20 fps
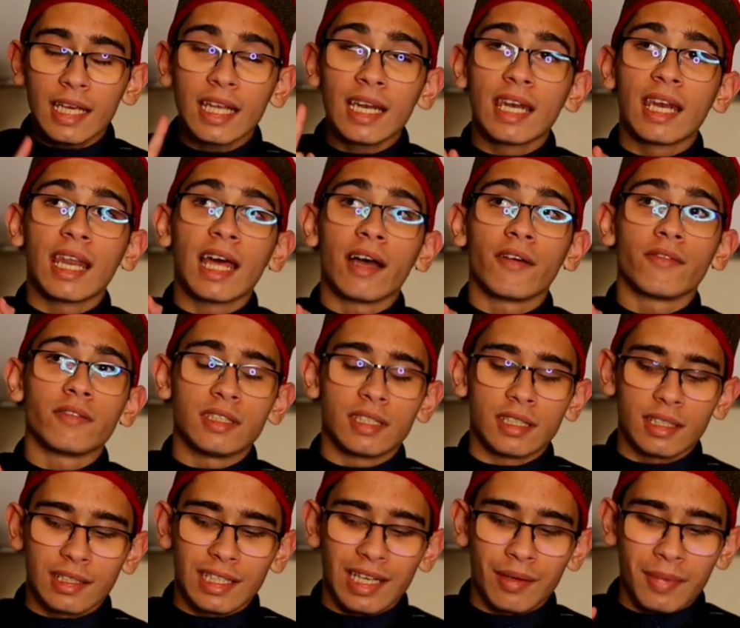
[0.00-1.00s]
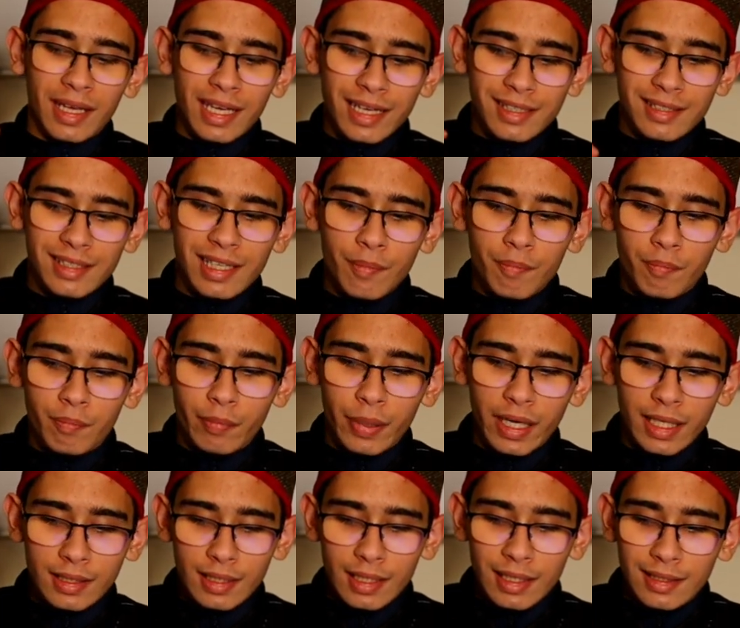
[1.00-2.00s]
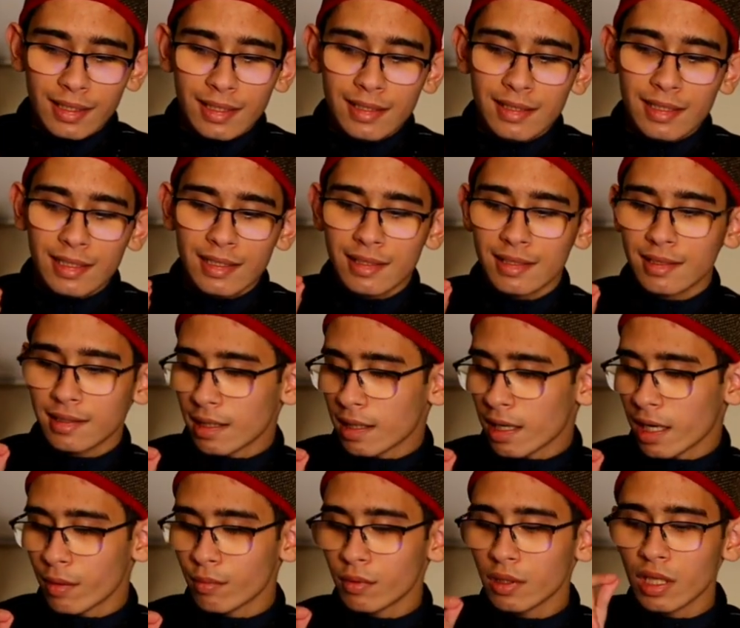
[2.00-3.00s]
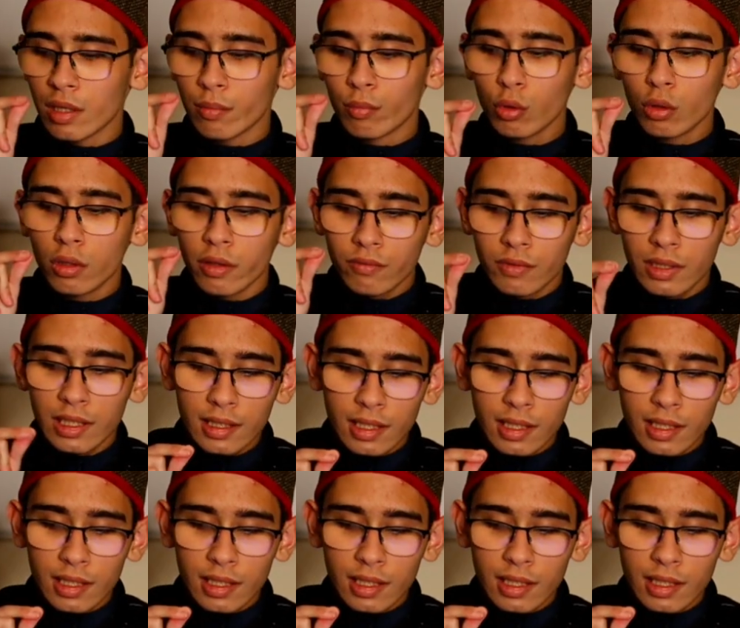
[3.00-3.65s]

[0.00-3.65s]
illa fi kitab, except but it is inscribed in the book of